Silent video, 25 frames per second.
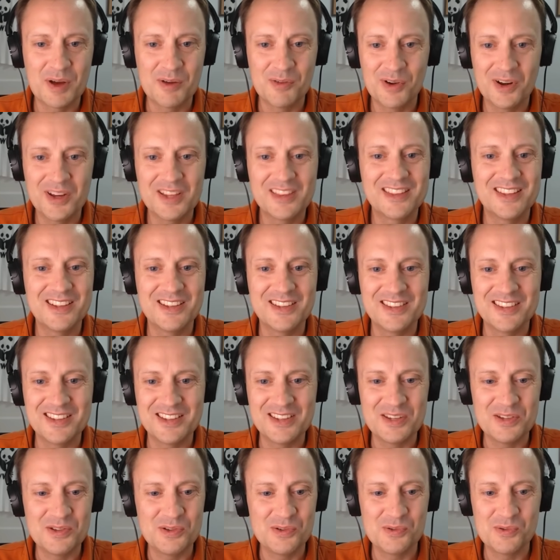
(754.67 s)
right that
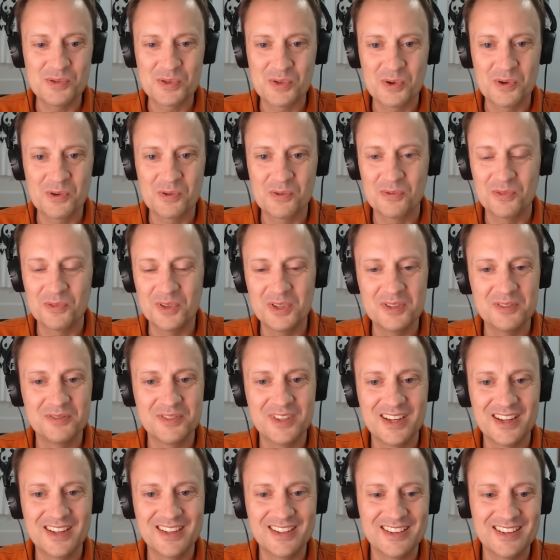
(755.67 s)
you sort of lived
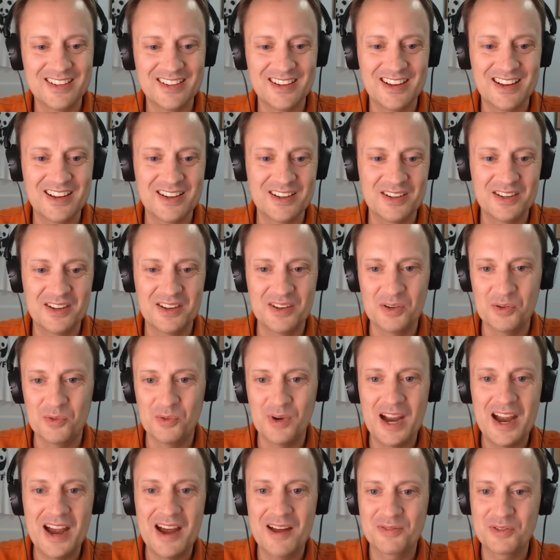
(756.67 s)
on a
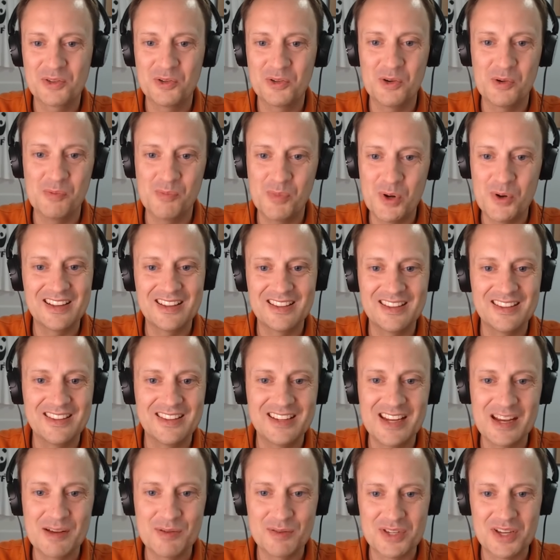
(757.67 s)
raft or a boat in
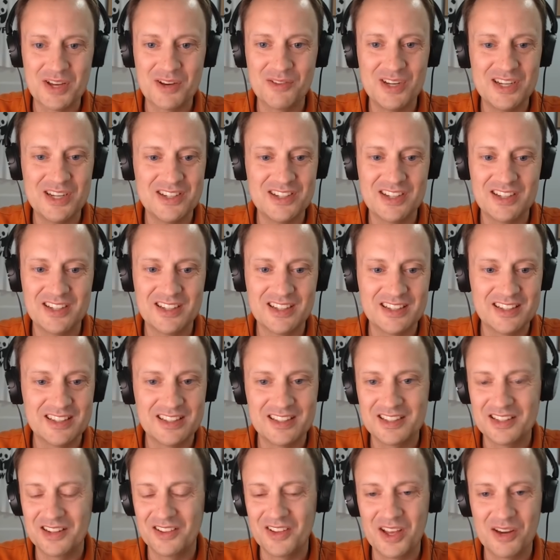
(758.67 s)
the Amazon region and
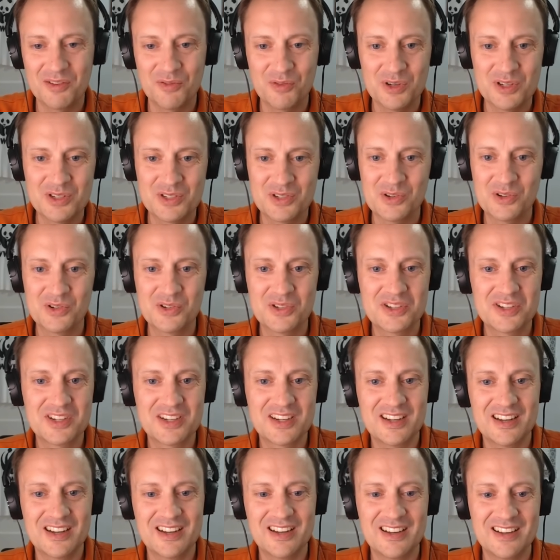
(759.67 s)
did a lot of
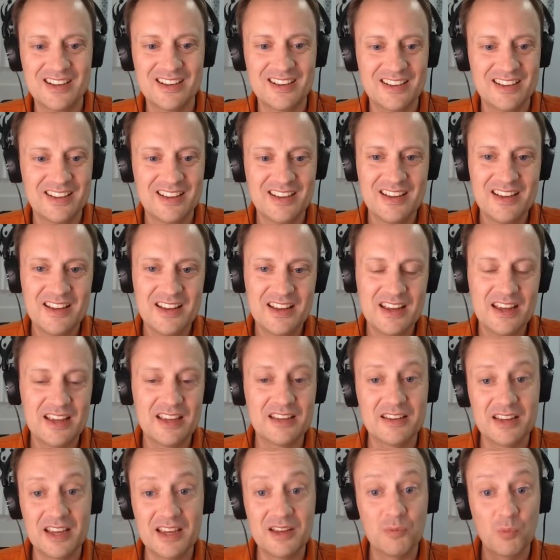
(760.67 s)
research
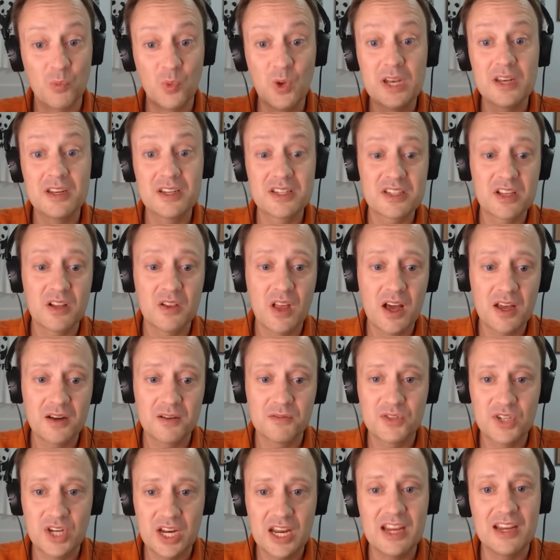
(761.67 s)
and witnessed a lot
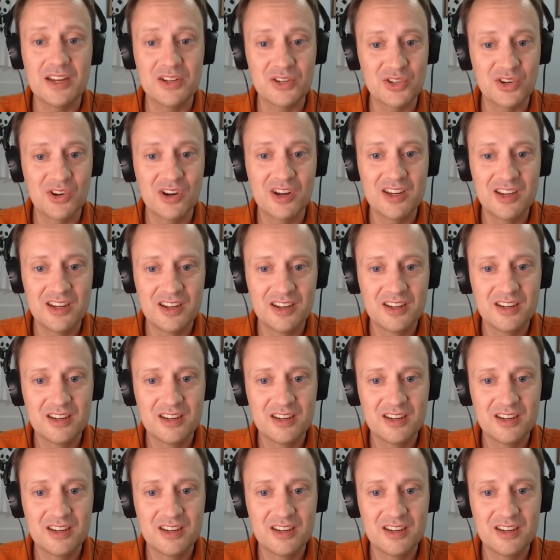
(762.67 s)
of change, right?